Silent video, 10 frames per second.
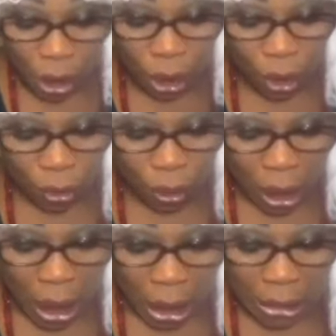you know.
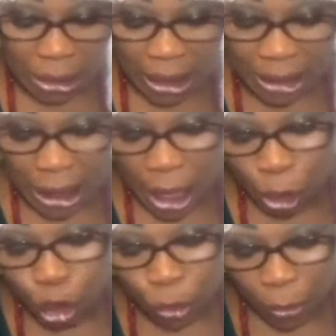This
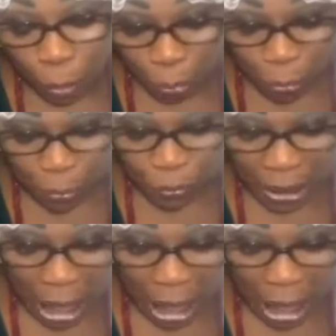group of people, they